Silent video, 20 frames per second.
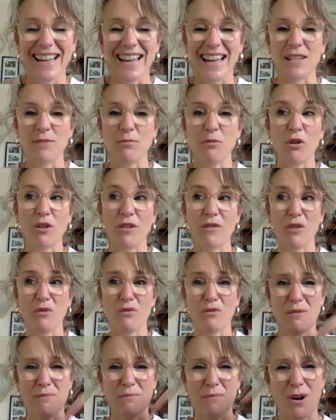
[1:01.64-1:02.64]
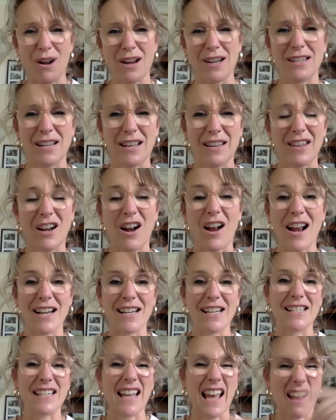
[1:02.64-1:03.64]
It's more of a reminder that I
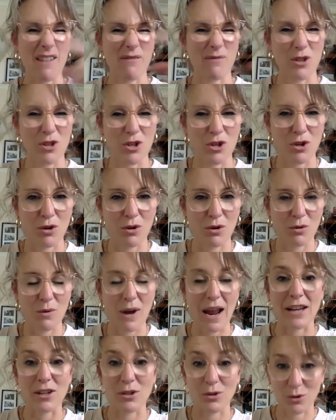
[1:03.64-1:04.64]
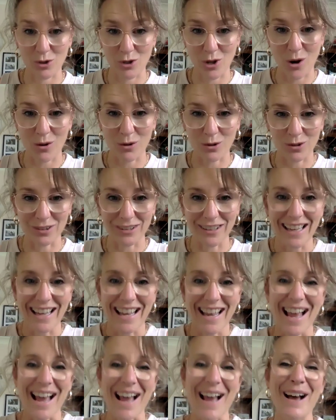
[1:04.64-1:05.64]
need to have with you and your soul.
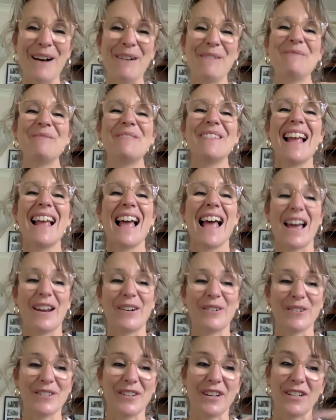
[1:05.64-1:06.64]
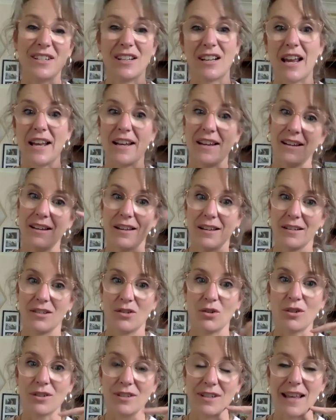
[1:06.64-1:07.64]
And also to like
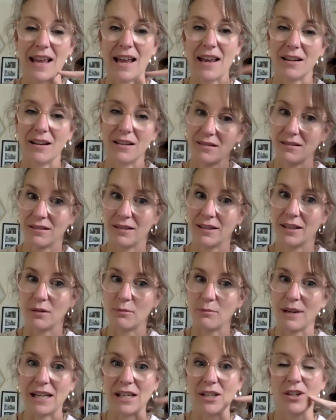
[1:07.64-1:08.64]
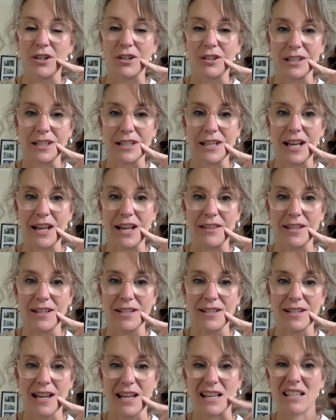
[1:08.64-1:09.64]
talk to that little mean girl in your head
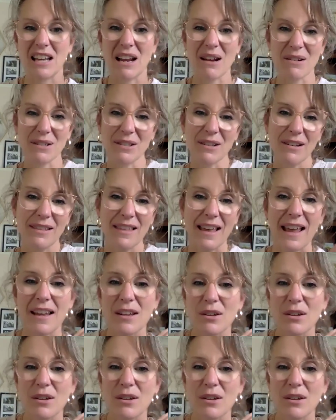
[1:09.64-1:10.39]
that's saying, don't do that.